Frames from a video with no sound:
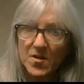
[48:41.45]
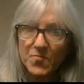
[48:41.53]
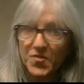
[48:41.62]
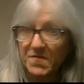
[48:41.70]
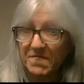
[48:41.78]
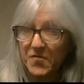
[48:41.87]

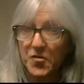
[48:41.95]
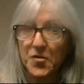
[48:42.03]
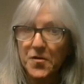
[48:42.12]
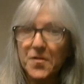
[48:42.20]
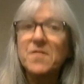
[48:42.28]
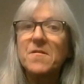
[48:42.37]

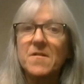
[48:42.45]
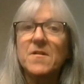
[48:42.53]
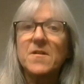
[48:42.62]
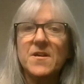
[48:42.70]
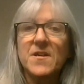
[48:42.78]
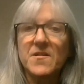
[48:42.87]
preferred,
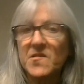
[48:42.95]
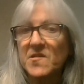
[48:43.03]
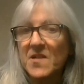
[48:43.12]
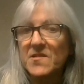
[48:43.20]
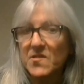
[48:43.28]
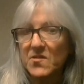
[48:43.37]
it's
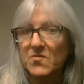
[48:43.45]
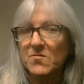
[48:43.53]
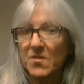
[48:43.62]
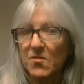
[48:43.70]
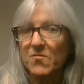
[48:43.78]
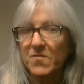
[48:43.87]
nice to
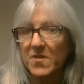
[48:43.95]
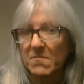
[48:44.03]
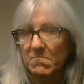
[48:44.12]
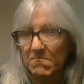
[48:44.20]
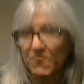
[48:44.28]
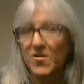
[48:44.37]
know that
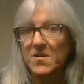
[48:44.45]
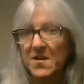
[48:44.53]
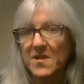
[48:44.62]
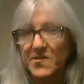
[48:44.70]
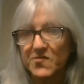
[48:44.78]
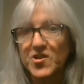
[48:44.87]
one
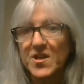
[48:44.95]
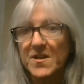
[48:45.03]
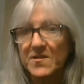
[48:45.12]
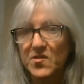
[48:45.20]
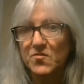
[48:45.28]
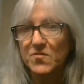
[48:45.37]
has a
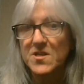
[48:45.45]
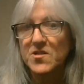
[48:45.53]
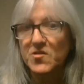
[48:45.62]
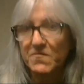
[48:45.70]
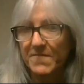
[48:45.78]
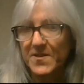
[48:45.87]
chance to
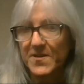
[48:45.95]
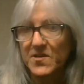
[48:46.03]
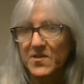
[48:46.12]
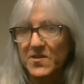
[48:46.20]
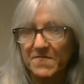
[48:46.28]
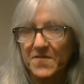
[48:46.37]
teach
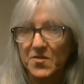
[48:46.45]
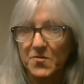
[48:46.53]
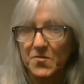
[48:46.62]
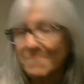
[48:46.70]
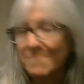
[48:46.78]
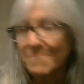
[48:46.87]
face-to-face
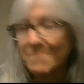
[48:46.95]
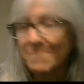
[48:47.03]
too.